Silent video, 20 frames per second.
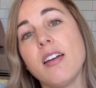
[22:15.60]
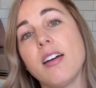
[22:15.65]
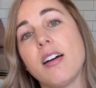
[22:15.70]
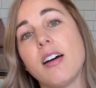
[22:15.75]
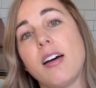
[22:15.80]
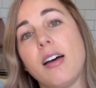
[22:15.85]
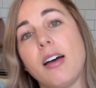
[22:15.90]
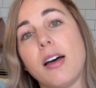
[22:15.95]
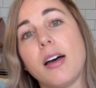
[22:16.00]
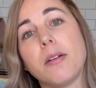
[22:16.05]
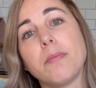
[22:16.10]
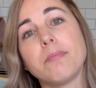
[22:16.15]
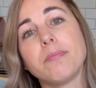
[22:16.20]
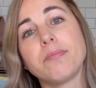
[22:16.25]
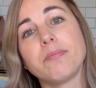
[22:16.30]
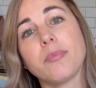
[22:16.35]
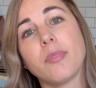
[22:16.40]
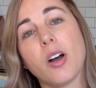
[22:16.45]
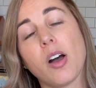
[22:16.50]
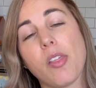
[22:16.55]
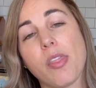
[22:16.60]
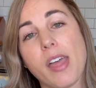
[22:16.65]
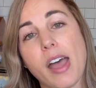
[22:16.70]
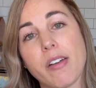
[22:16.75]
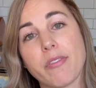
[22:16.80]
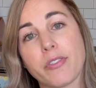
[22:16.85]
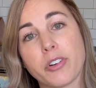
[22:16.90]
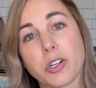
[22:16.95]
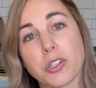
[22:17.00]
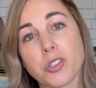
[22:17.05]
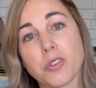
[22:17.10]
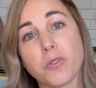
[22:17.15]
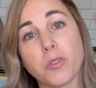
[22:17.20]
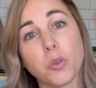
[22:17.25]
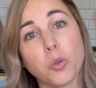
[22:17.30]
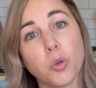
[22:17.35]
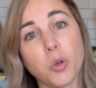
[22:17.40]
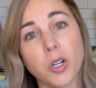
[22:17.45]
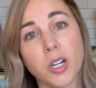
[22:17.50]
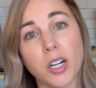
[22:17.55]
on that first
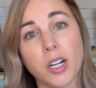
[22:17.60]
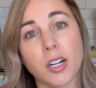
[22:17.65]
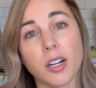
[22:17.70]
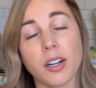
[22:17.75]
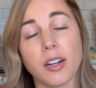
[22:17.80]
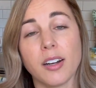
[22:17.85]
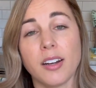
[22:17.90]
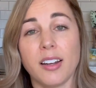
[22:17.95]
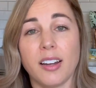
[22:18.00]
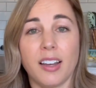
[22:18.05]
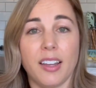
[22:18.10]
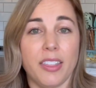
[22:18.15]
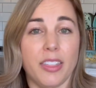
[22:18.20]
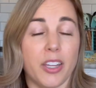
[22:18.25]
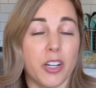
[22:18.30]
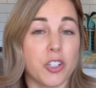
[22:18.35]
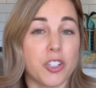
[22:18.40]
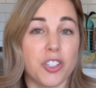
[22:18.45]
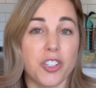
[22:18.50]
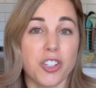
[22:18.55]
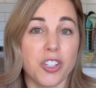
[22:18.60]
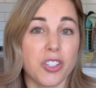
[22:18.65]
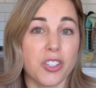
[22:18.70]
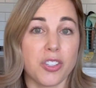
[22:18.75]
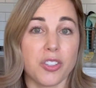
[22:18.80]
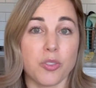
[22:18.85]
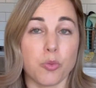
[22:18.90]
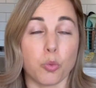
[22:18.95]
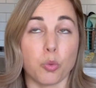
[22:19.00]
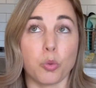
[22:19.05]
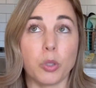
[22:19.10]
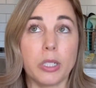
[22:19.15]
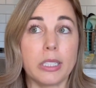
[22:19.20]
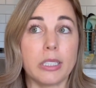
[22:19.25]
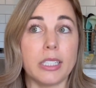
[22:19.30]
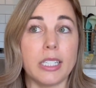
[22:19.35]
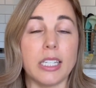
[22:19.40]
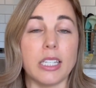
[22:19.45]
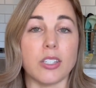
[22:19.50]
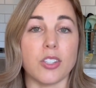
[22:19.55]
floor. There's just
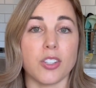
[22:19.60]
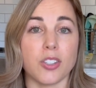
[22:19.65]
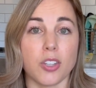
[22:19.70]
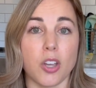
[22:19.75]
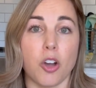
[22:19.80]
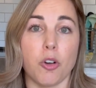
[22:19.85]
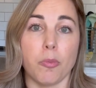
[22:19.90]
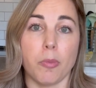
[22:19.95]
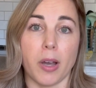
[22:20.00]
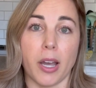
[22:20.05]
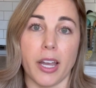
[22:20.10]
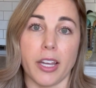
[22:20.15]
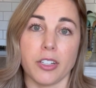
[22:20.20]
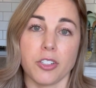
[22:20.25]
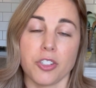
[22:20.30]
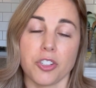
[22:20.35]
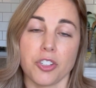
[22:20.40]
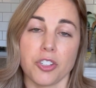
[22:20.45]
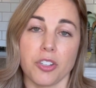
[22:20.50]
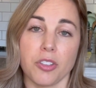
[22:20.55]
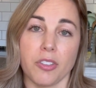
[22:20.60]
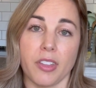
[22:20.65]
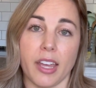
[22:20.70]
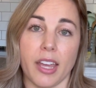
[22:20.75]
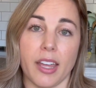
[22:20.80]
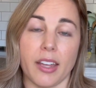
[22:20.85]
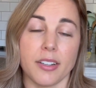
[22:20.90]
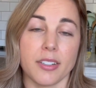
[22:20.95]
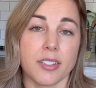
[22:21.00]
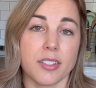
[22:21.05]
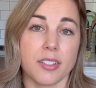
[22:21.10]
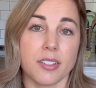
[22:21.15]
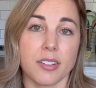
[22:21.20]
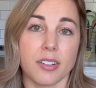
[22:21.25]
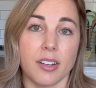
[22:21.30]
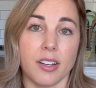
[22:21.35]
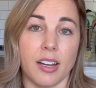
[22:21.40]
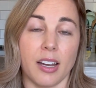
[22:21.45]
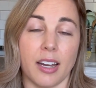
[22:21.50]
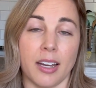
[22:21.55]
really so much that
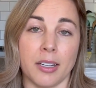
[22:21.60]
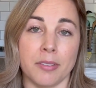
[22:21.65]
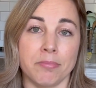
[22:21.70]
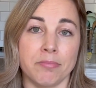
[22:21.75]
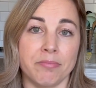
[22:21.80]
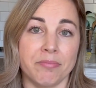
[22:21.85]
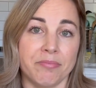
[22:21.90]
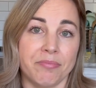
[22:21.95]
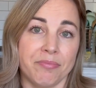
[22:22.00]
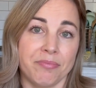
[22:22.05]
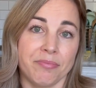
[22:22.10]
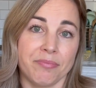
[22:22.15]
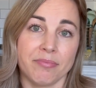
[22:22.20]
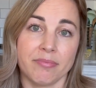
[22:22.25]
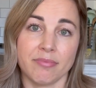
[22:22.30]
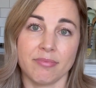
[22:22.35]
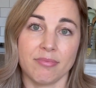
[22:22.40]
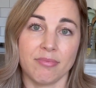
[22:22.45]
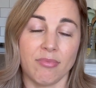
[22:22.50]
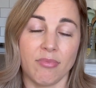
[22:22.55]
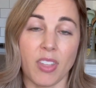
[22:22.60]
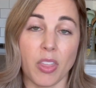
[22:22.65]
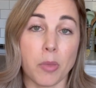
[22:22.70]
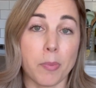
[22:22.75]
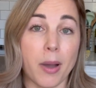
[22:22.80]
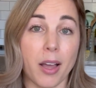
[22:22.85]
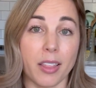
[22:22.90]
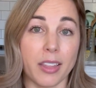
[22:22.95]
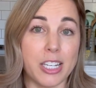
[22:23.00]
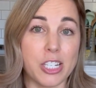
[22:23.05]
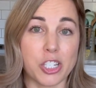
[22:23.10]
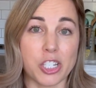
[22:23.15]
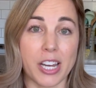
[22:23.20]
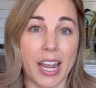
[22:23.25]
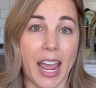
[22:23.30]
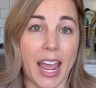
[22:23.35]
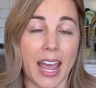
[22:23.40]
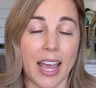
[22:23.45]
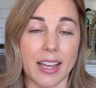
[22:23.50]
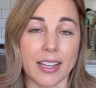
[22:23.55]
that the Polynesian
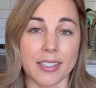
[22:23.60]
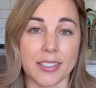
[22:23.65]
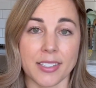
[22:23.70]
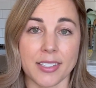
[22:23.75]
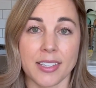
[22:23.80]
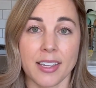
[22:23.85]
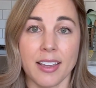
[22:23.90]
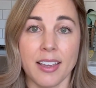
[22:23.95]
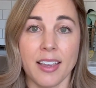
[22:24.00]
has.